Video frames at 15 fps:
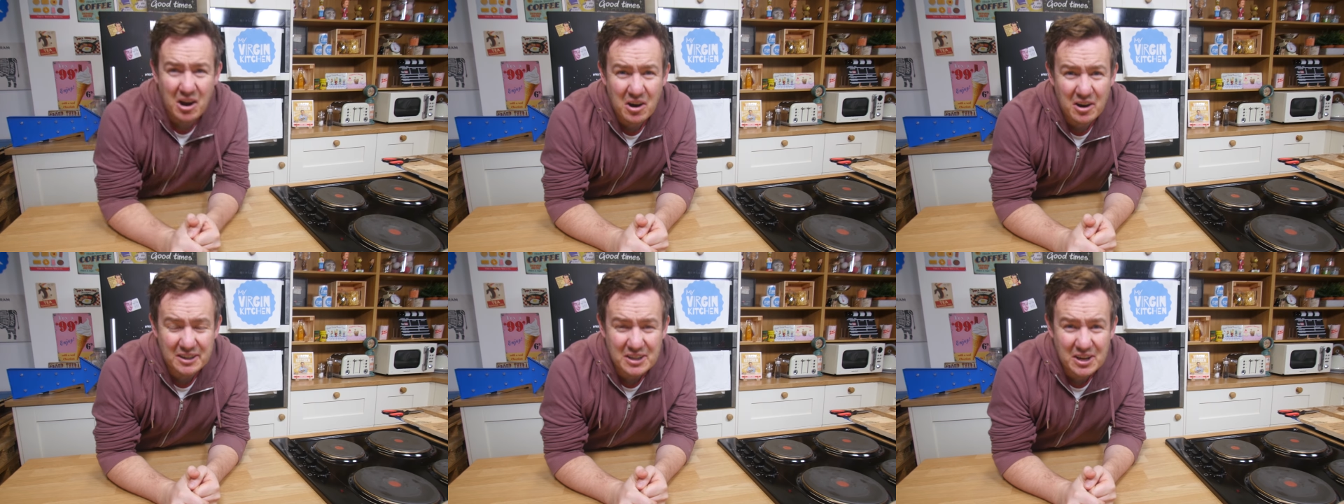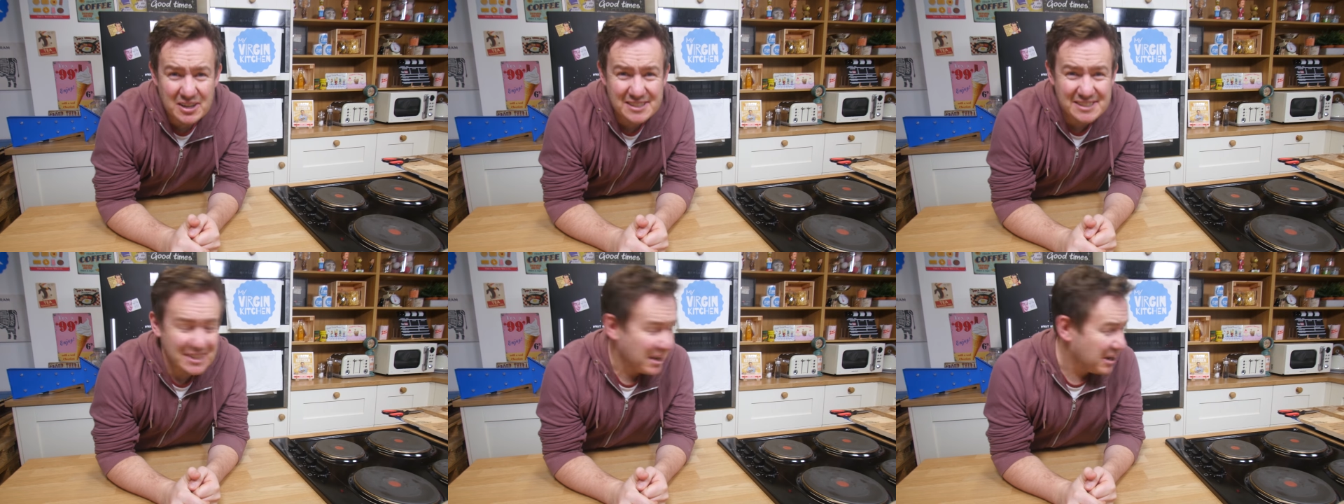All right,
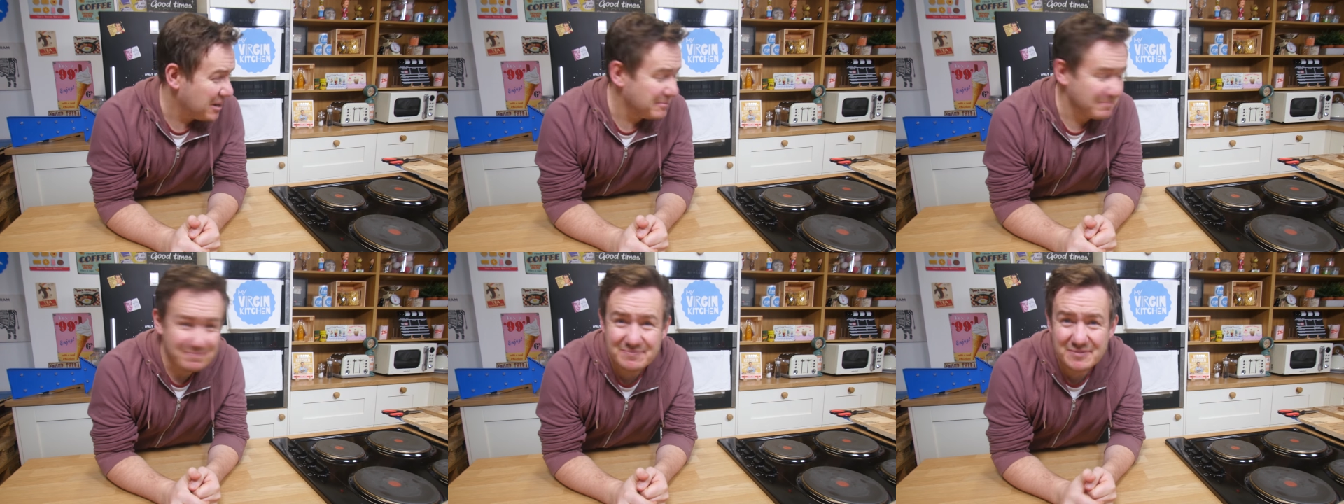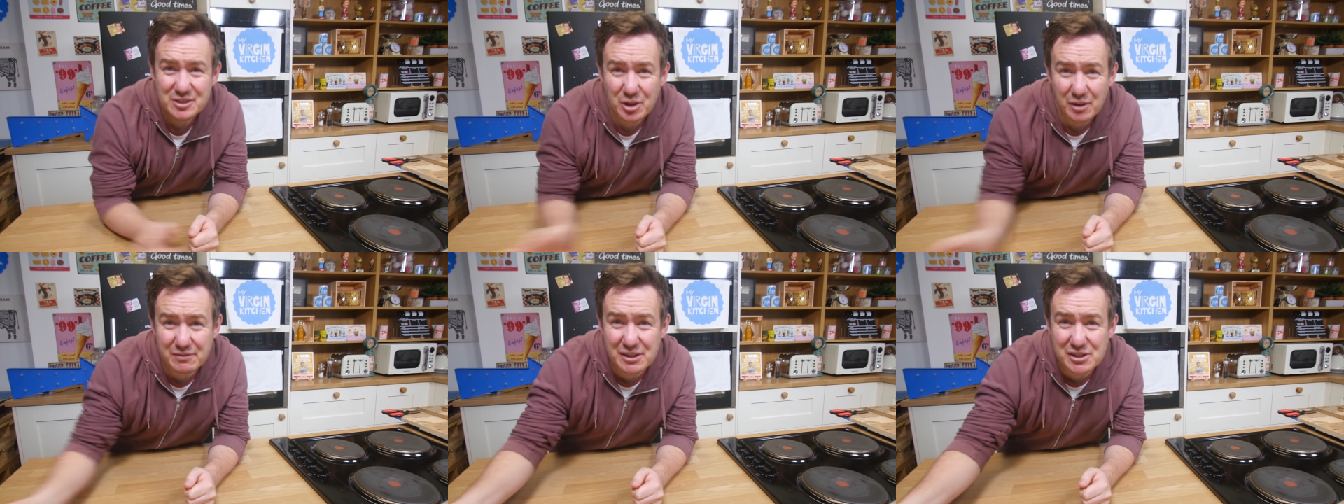guys, um,
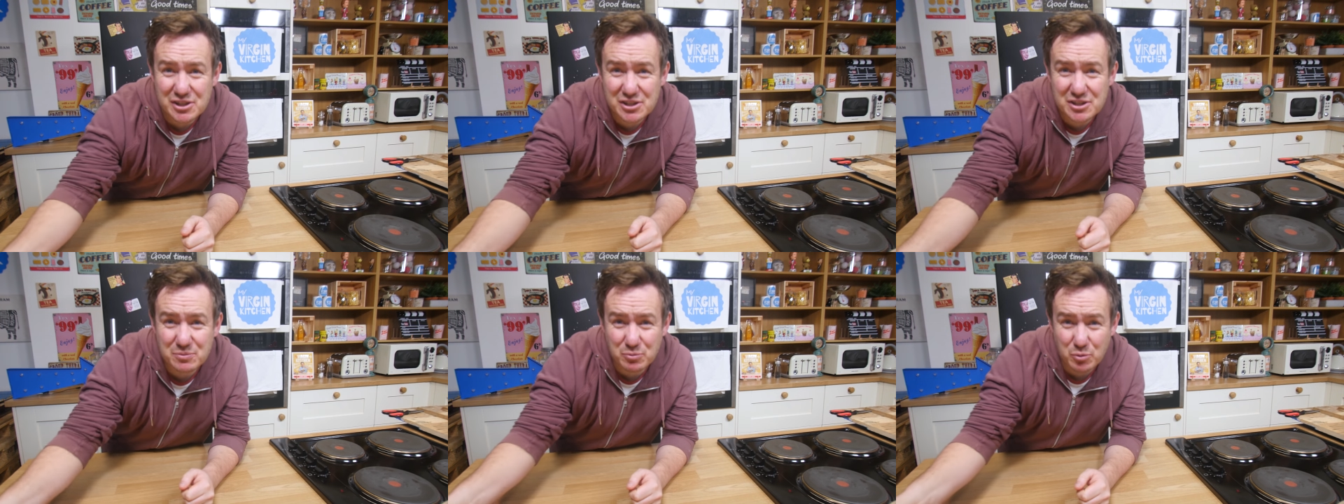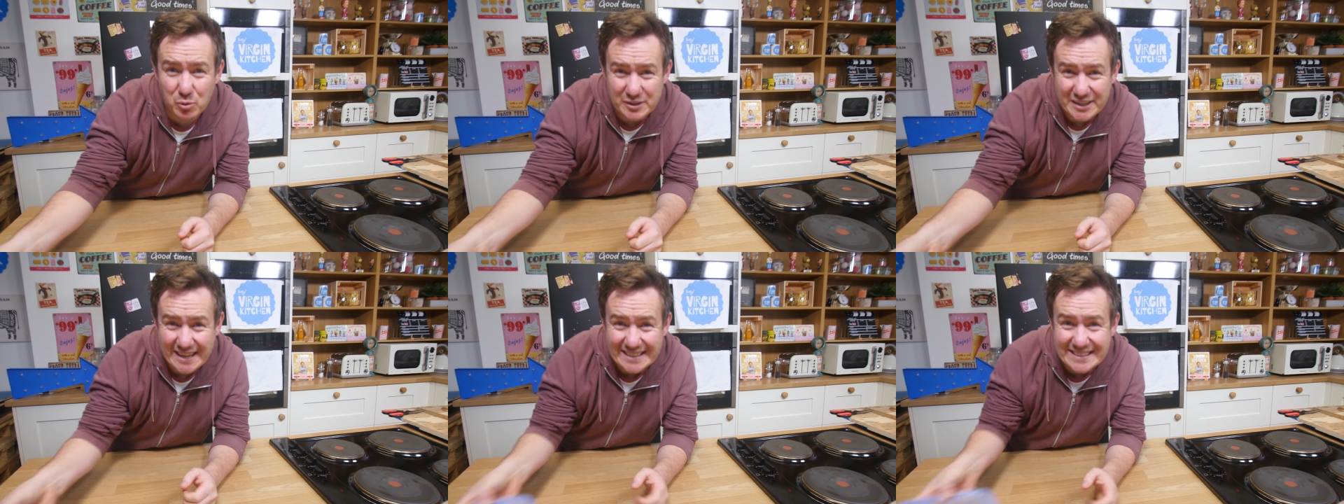so I've literally just
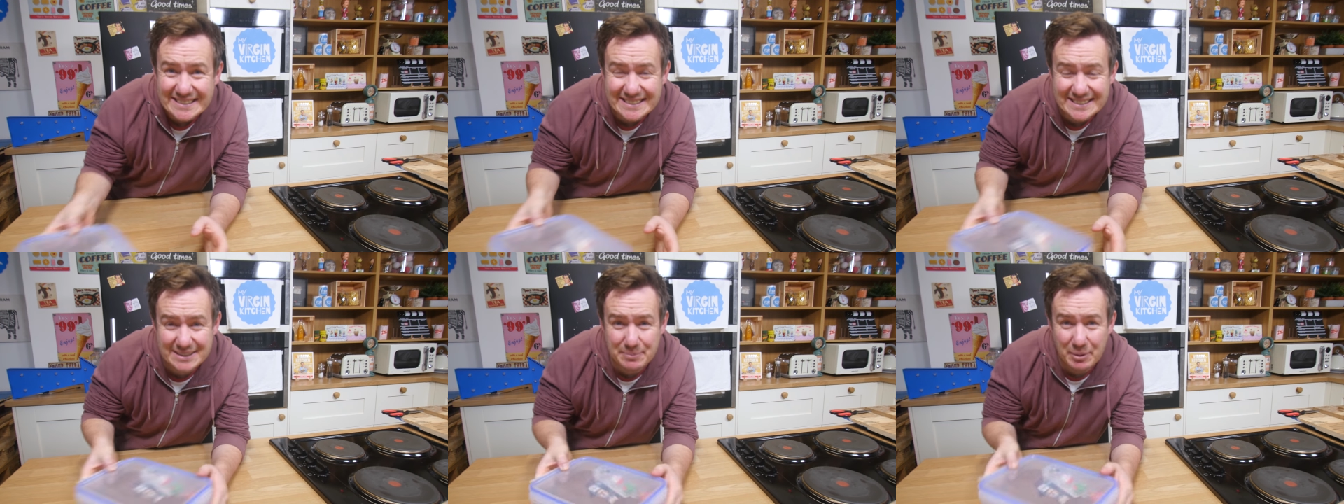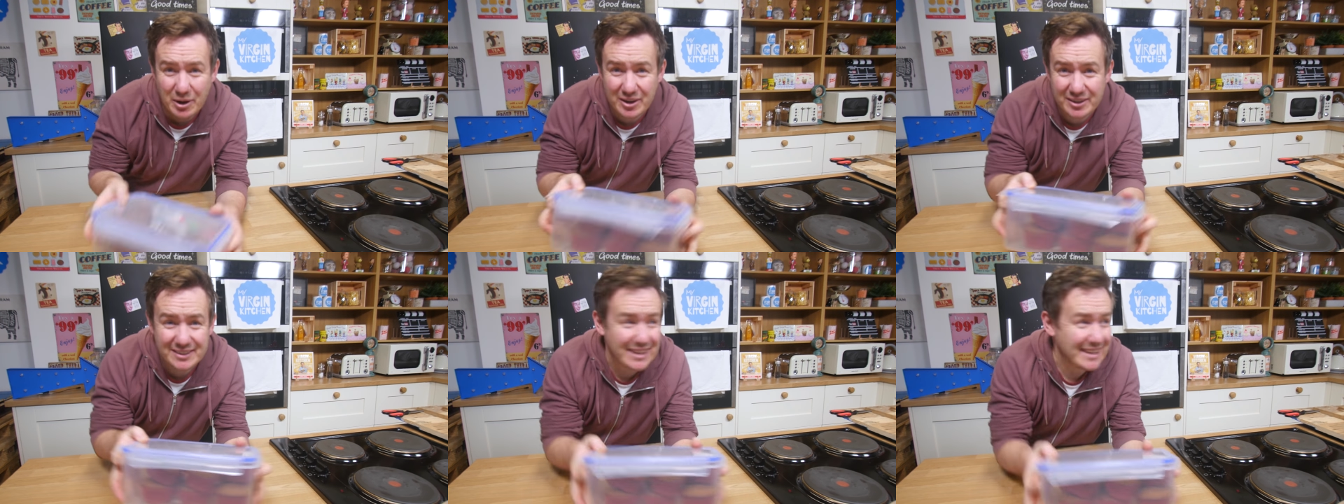walked in to the
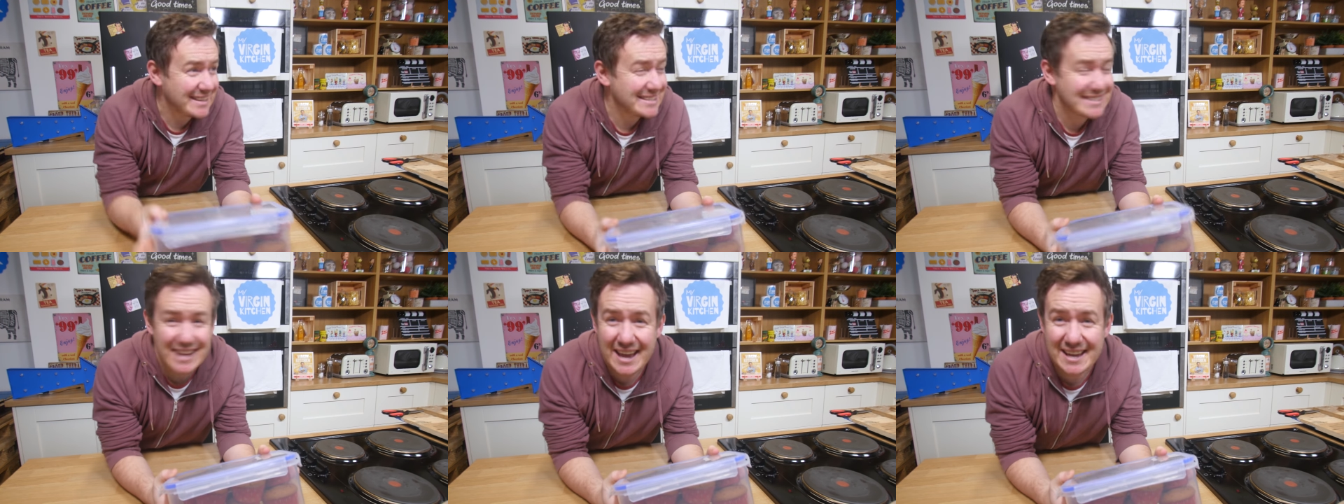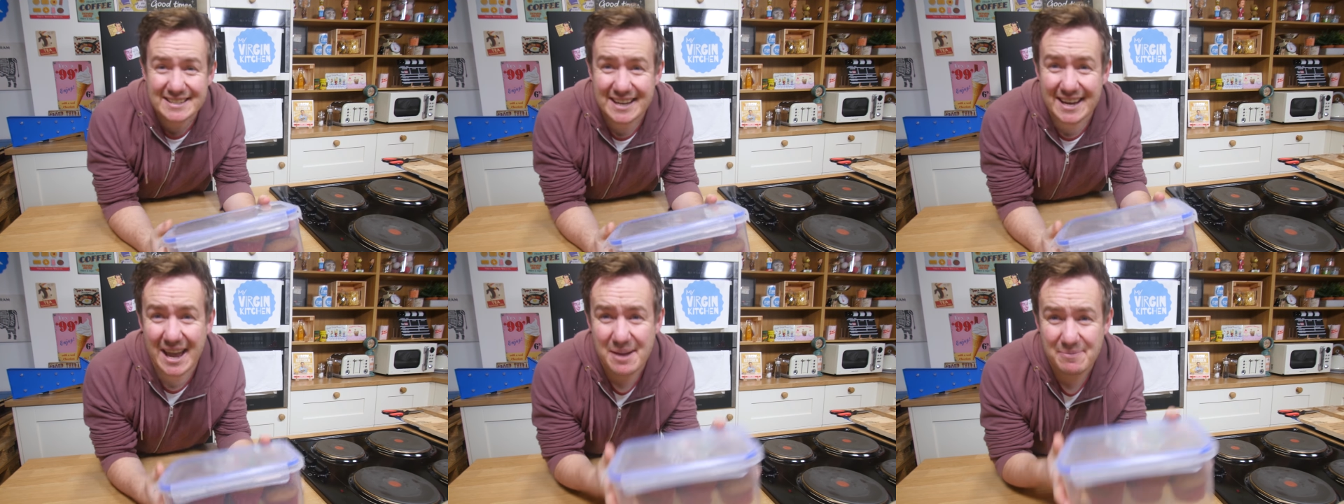barn. It's
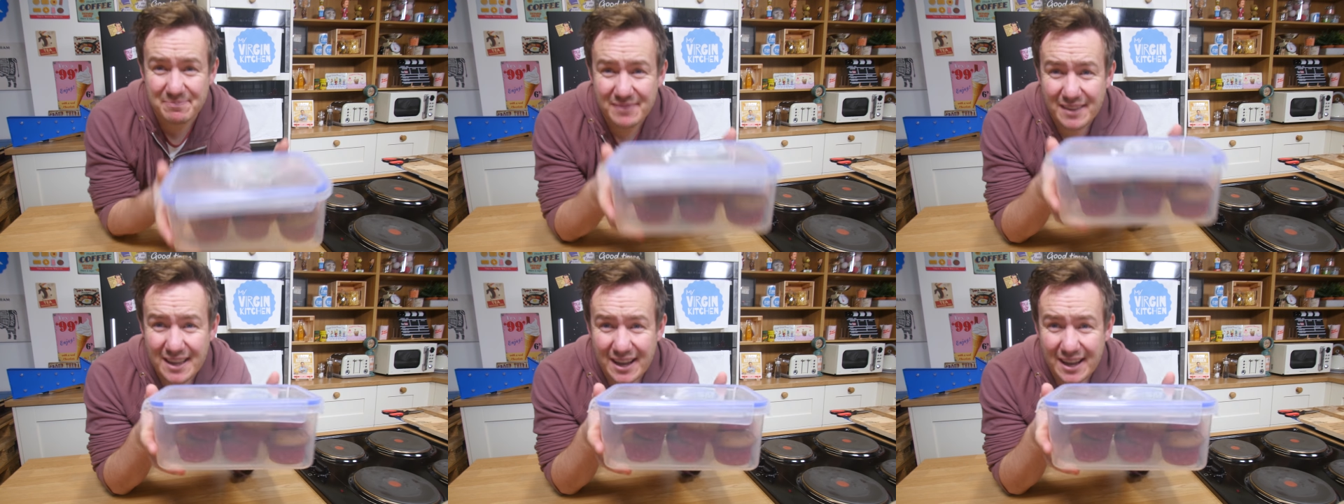8 a.m.